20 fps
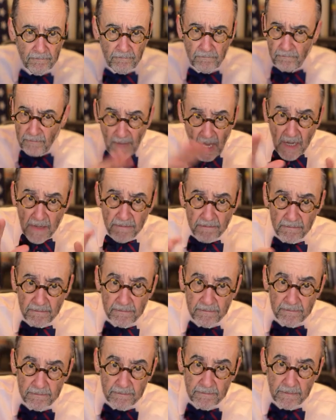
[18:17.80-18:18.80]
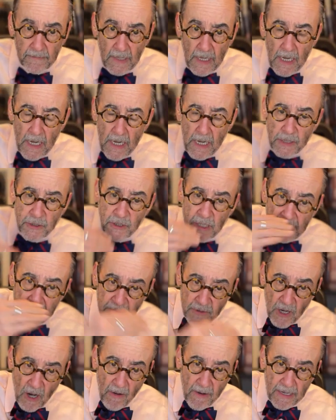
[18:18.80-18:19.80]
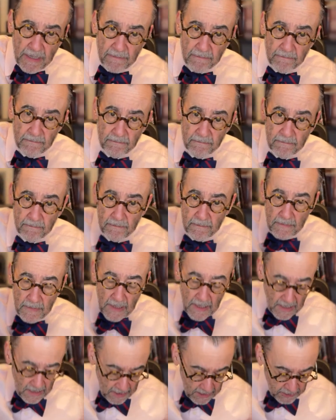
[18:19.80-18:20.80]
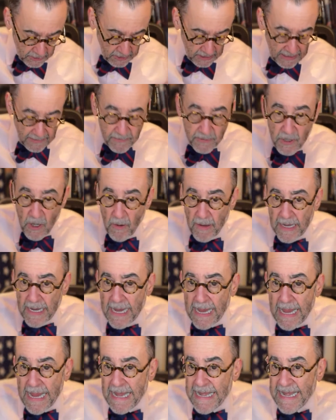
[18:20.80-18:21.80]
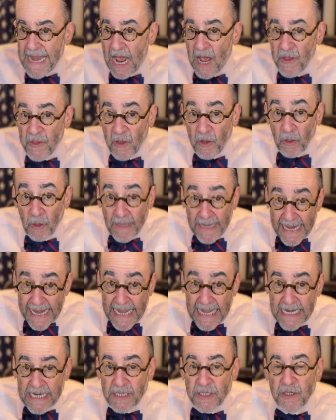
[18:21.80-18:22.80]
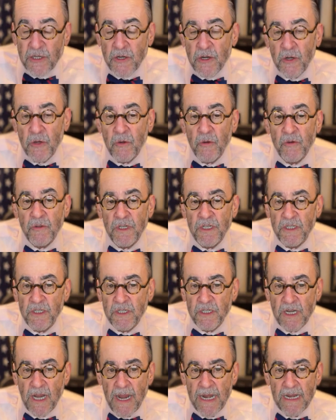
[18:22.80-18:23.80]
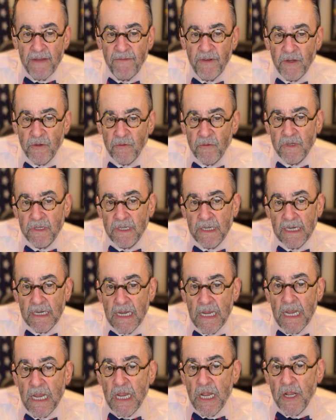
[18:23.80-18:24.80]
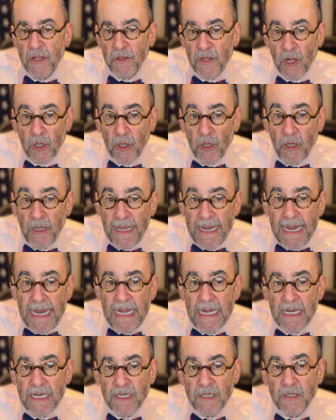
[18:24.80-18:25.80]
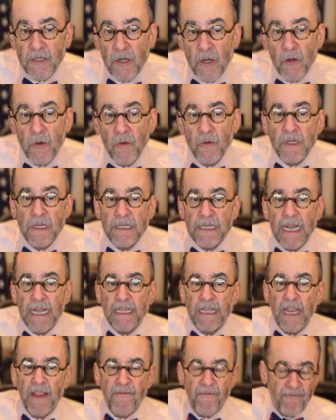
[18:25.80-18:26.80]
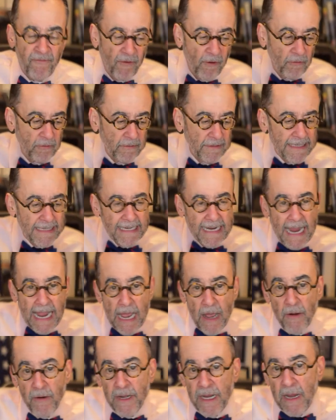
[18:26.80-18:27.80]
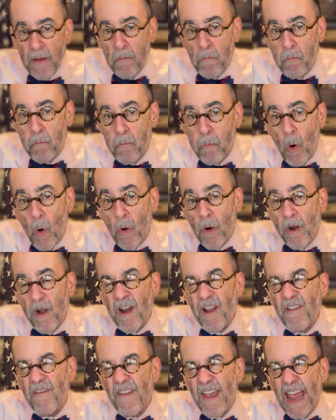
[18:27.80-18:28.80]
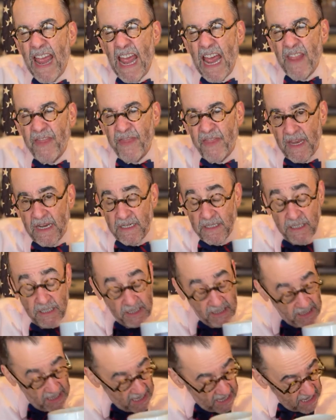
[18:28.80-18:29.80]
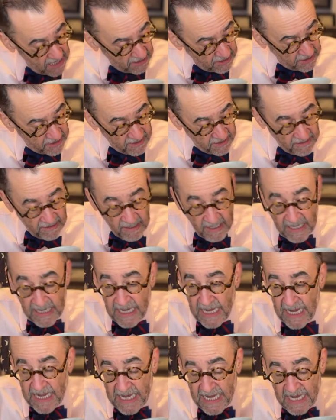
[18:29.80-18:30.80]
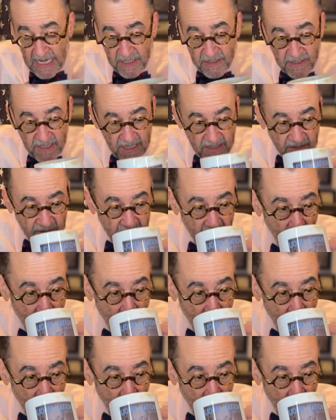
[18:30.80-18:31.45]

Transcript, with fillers: None. And she keeps going. And she keeps going. Now, the latest news, this is kind of interesting. The latest news is that the Fulton County Board of Ethics, yes, it exists,